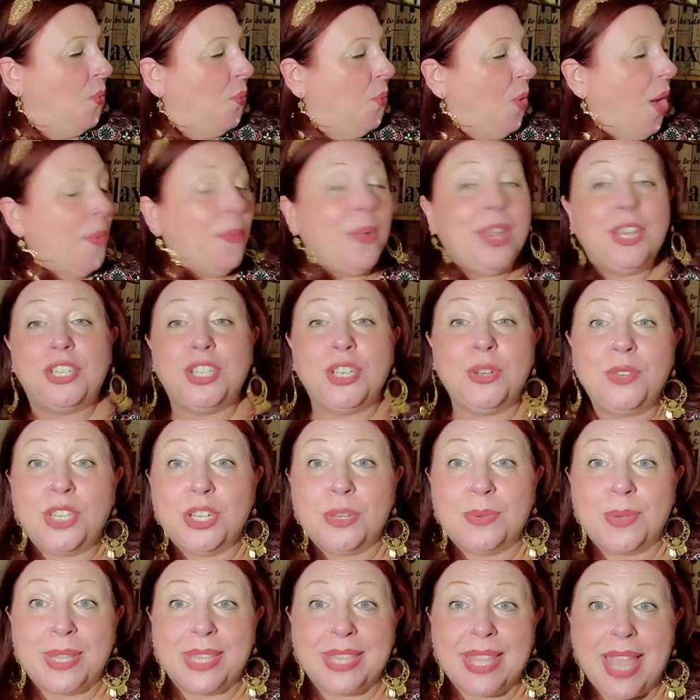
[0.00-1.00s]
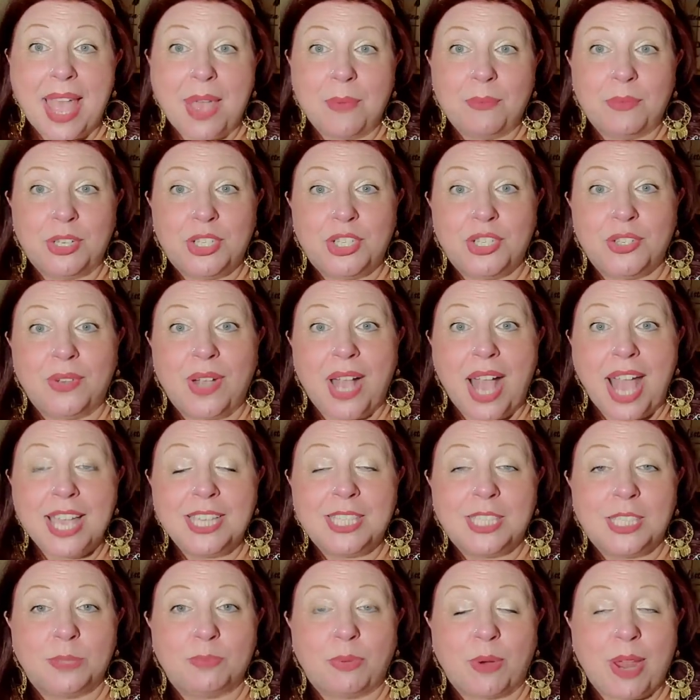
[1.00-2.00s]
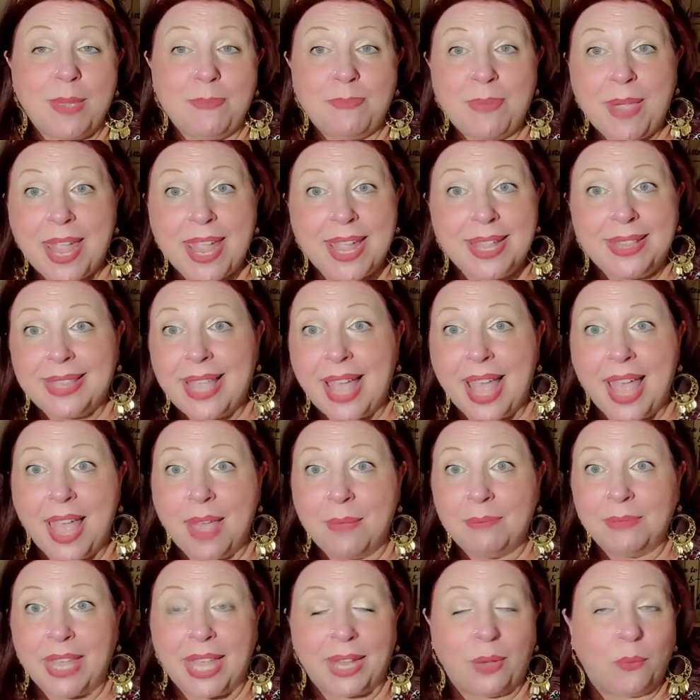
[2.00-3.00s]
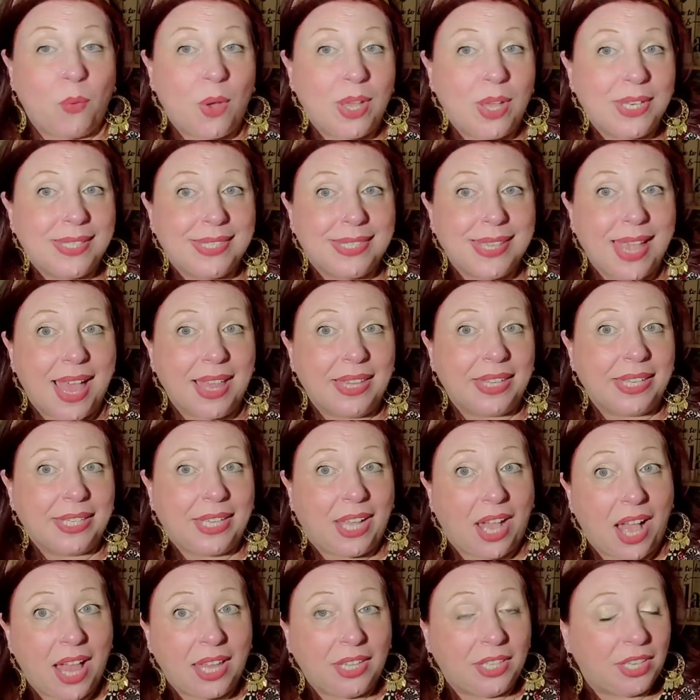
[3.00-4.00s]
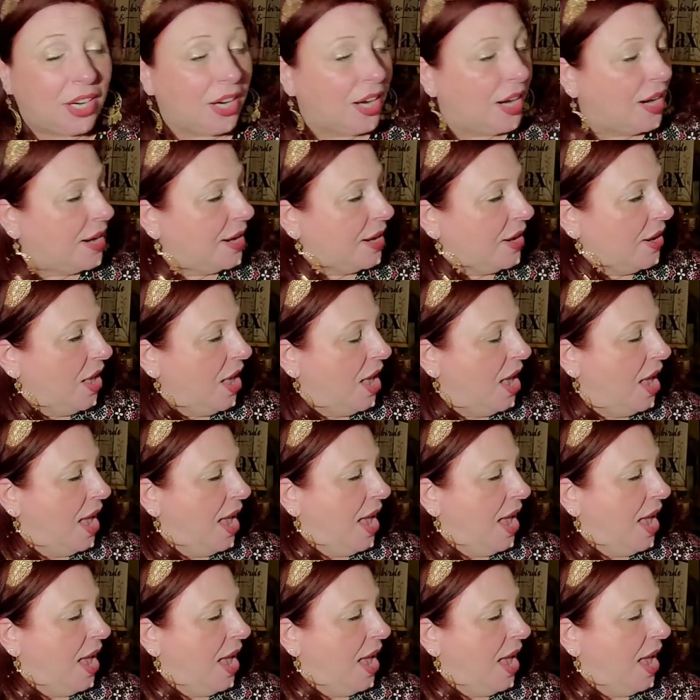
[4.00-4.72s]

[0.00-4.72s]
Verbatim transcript: What would you do with them? Would you guys spray paint them like one solid color?